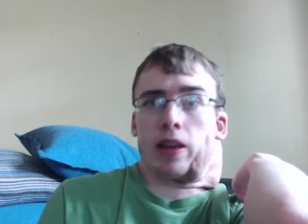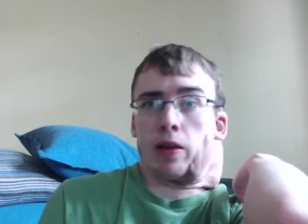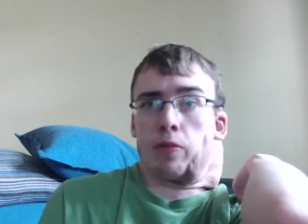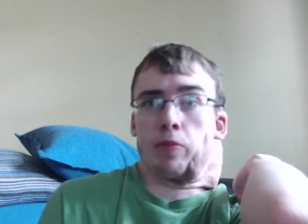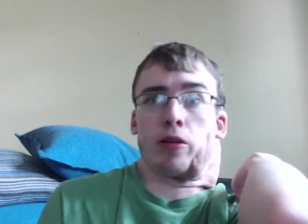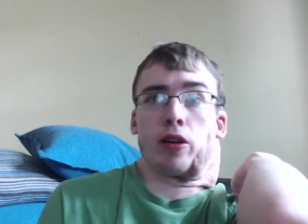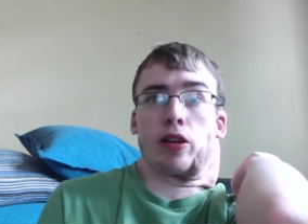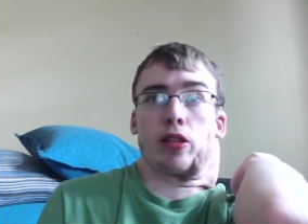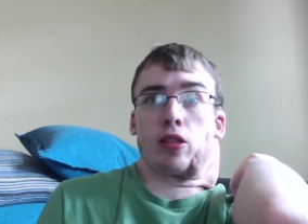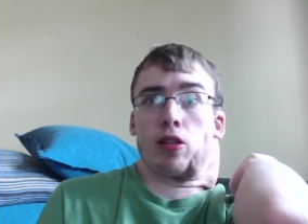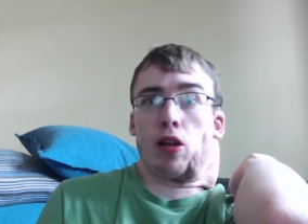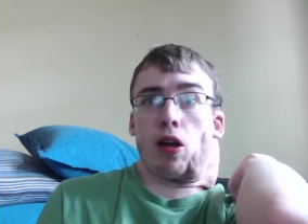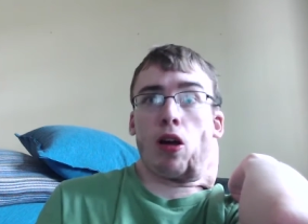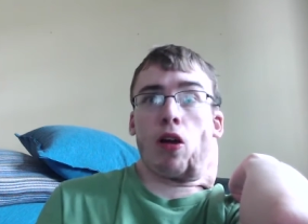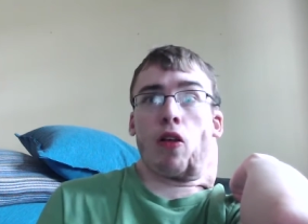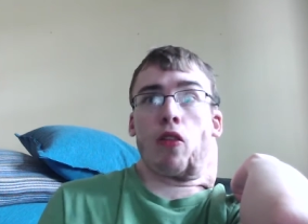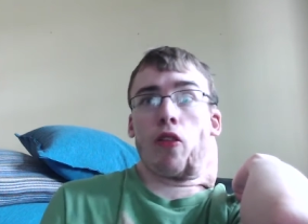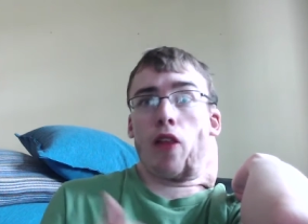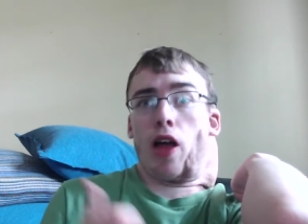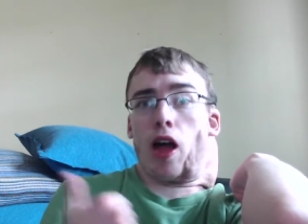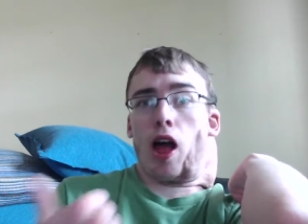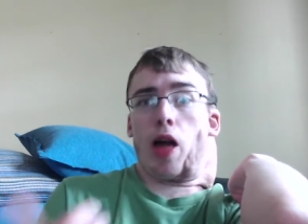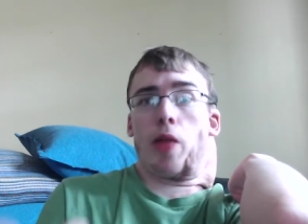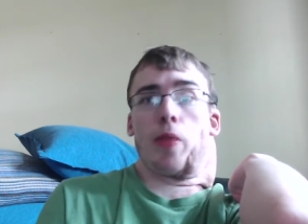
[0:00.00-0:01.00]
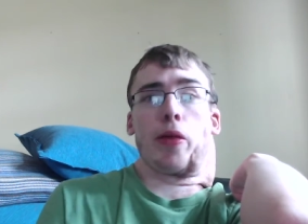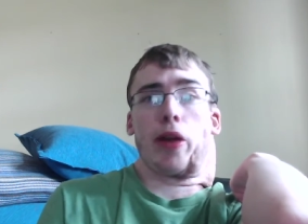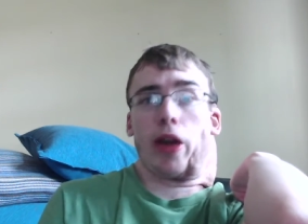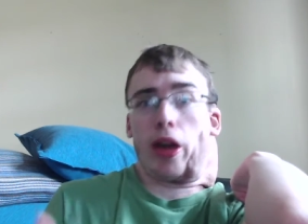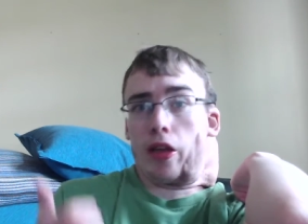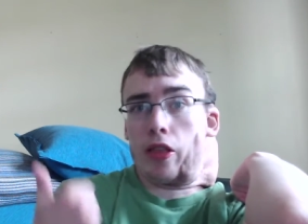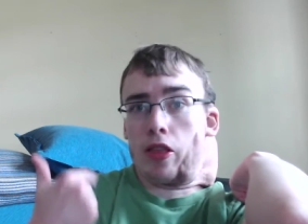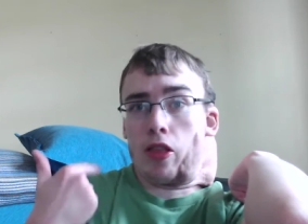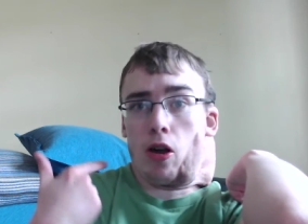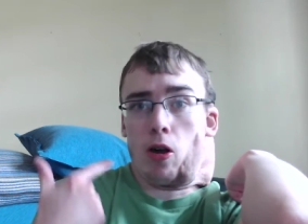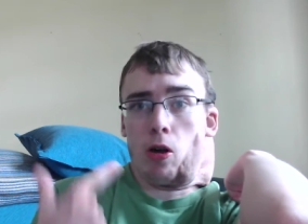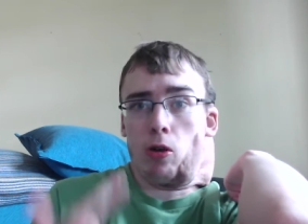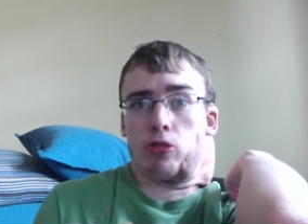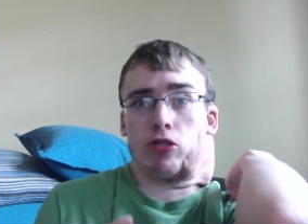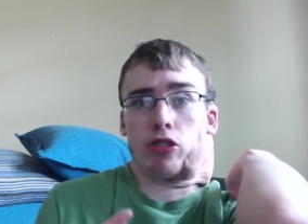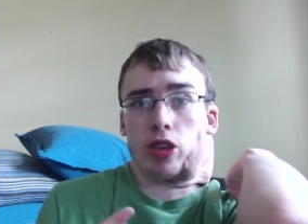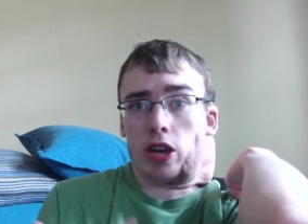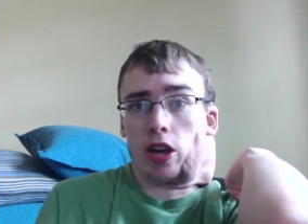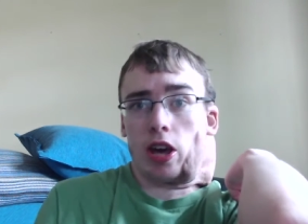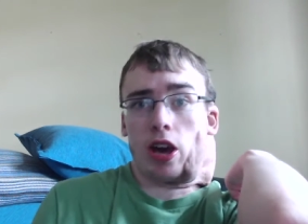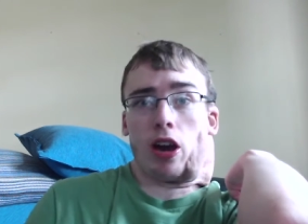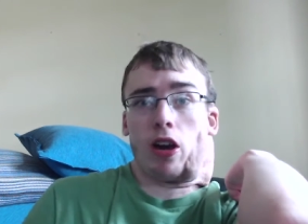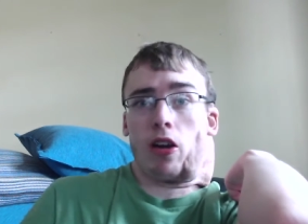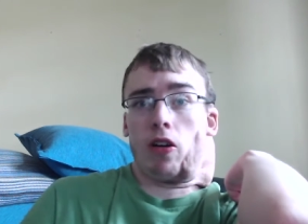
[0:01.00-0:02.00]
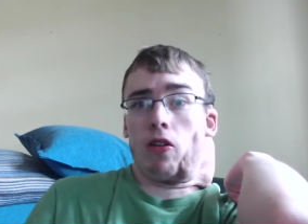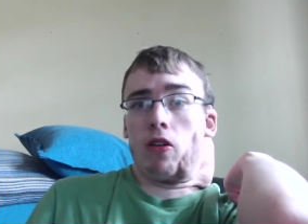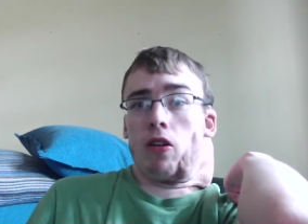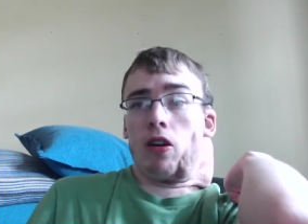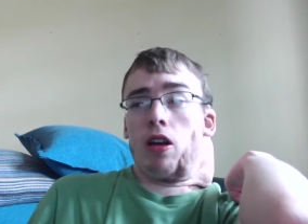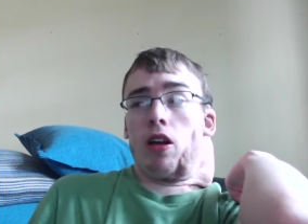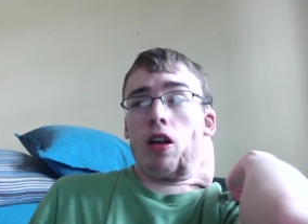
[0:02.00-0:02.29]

and we saw Nami and Nojiko.